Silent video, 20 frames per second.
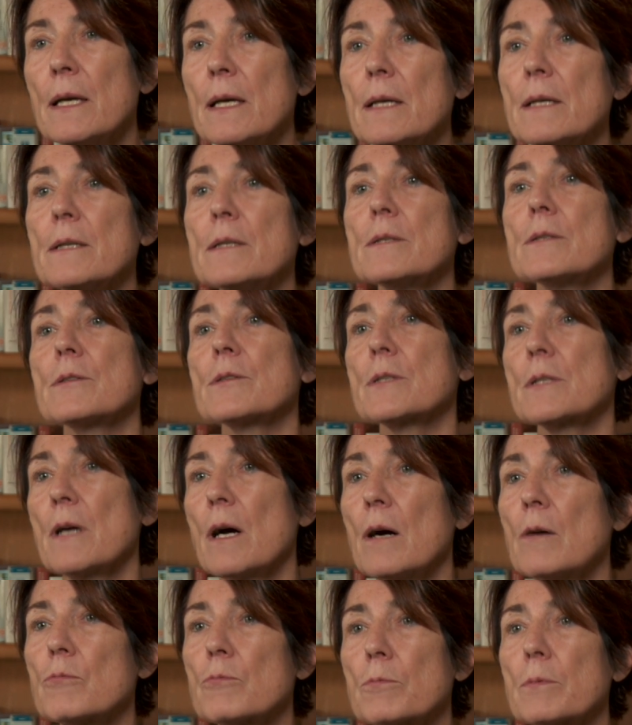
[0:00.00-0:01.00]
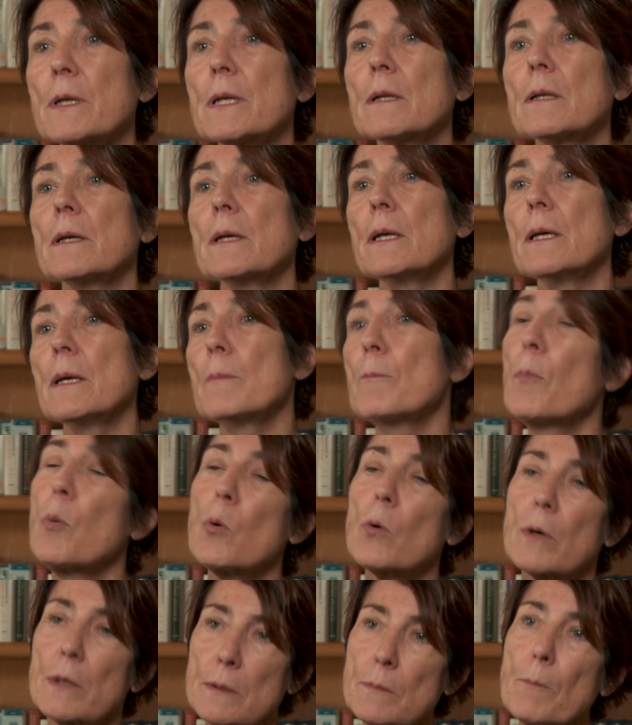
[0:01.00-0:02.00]
is a really
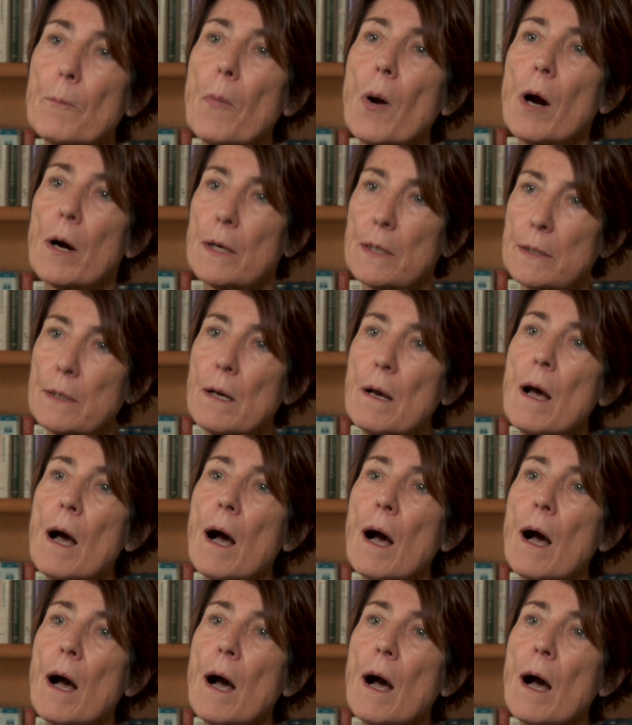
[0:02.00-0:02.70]
important part